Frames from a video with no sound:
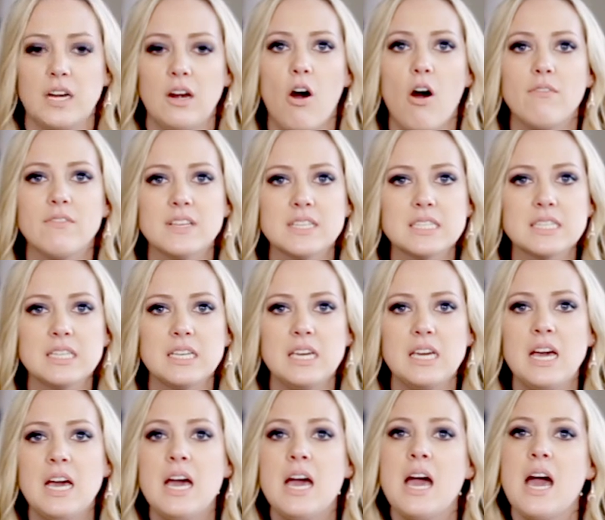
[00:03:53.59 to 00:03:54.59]
And
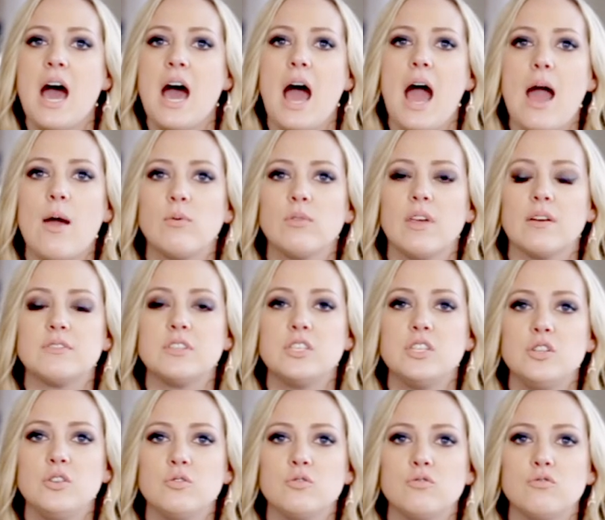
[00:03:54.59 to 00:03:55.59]
obviously I would love to
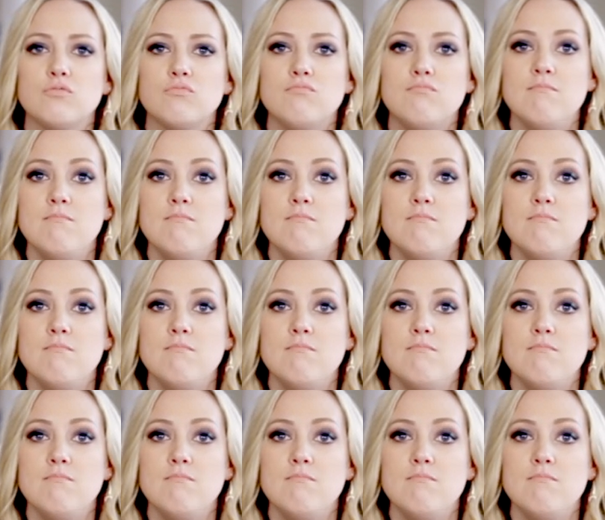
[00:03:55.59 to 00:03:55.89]
do